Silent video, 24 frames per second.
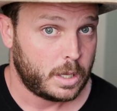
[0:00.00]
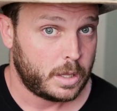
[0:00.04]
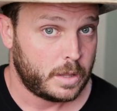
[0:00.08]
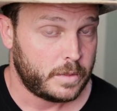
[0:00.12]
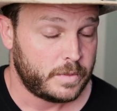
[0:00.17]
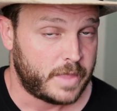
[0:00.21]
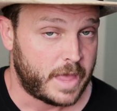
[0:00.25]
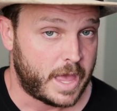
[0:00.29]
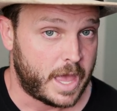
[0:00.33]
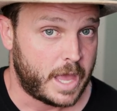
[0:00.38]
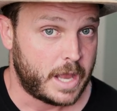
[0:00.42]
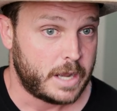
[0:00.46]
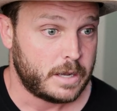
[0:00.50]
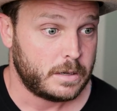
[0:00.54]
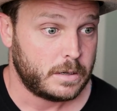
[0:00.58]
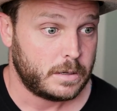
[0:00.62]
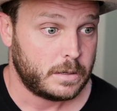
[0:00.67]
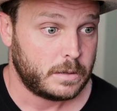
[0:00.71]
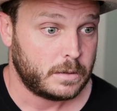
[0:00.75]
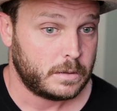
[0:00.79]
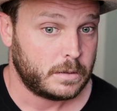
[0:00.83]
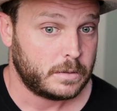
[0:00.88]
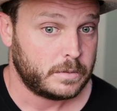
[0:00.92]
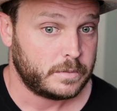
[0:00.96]
that
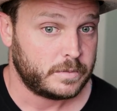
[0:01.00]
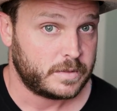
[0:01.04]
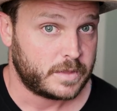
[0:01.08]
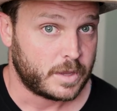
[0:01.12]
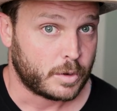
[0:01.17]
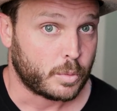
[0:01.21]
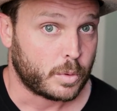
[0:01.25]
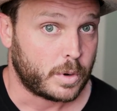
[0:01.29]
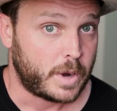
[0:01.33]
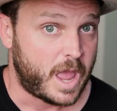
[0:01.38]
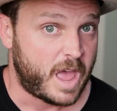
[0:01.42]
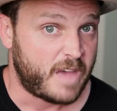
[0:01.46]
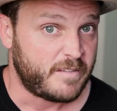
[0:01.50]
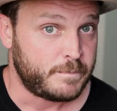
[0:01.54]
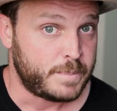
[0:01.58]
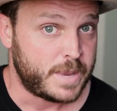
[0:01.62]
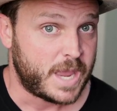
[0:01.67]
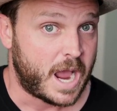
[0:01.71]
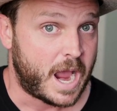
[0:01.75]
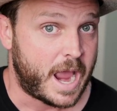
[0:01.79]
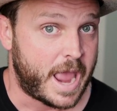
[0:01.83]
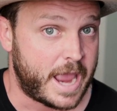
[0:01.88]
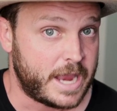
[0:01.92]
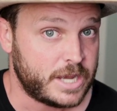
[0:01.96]
there were
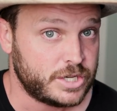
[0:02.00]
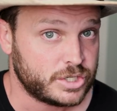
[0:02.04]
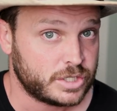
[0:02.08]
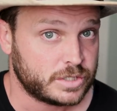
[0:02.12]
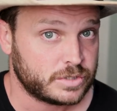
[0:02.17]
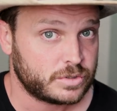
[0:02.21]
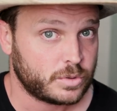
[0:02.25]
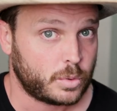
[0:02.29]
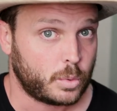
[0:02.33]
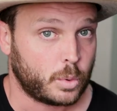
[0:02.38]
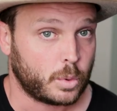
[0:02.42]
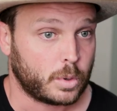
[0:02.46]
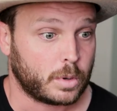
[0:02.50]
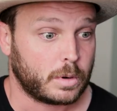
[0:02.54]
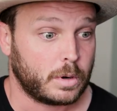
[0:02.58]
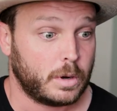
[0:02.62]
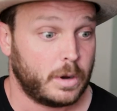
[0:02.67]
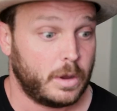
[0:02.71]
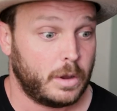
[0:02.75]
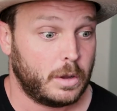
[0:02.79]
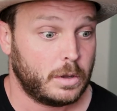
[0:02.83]
FBI agents or